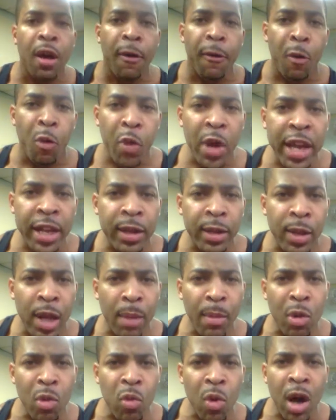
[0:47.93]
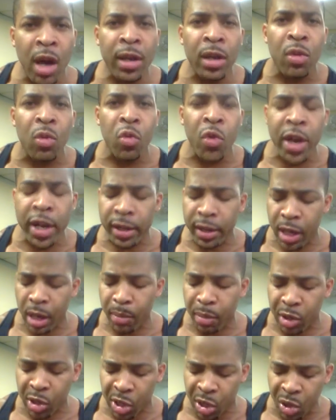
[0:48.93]
week number 1, week
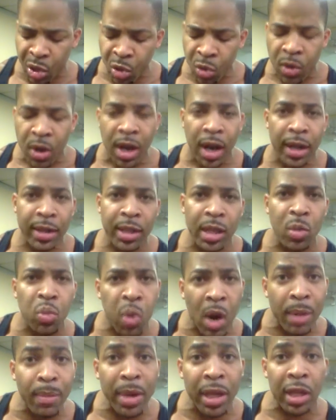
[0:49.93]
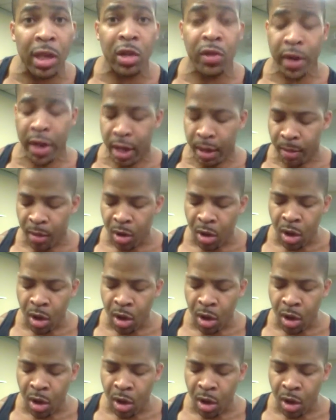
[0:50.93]
number 2, I did 1 milligram.